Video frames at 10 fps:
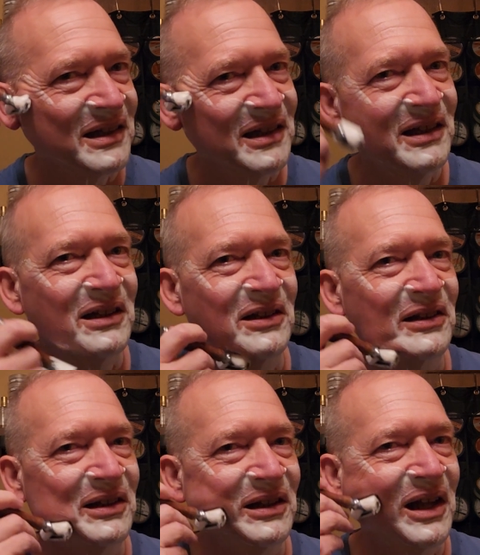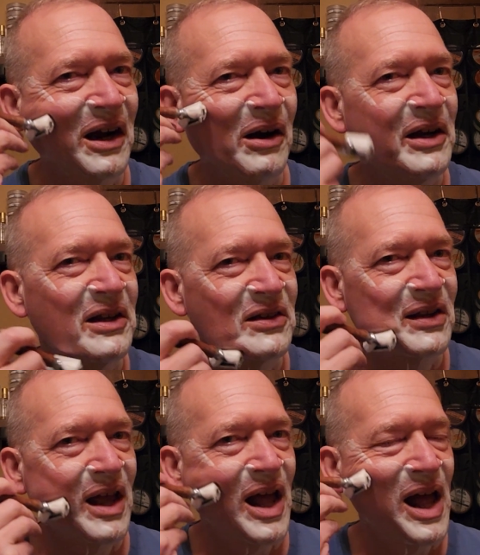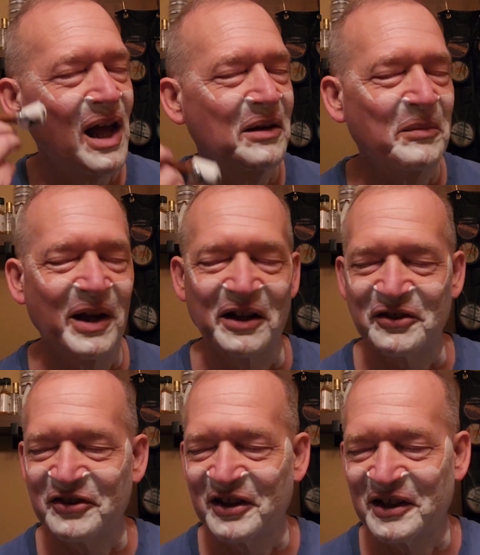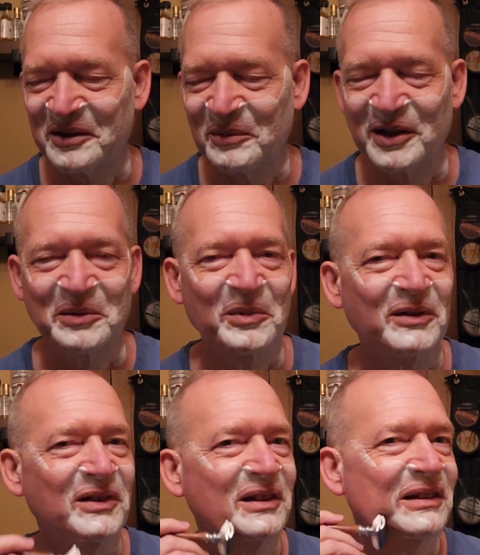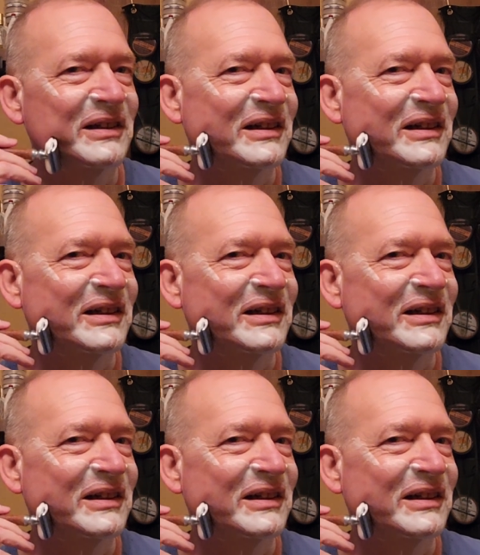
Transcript: is hilarious. Man, just thinking about the movie.